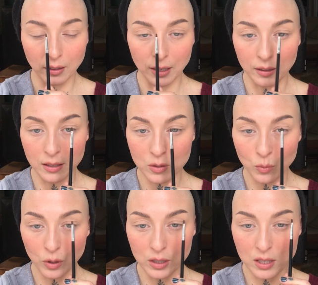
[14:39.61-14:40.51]
Like this
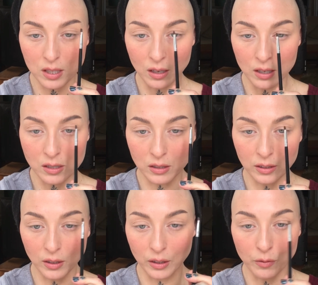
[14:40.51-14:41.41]
one is
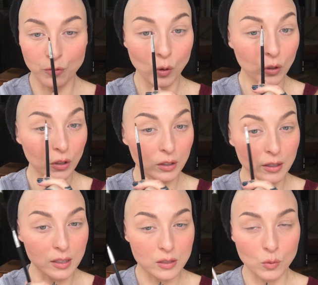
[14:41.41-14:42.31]
clearly fuller than
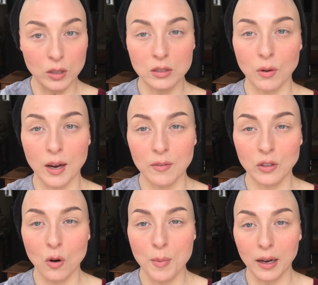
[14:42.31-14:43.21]
this one, so I have to
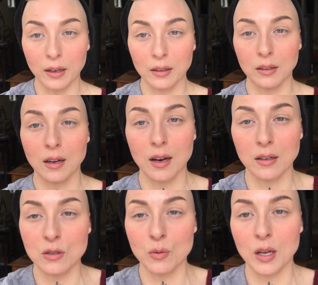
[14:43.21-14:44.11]
go back in and kind
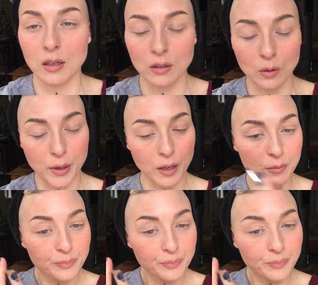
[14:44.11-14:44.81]
of tweak it a little bit.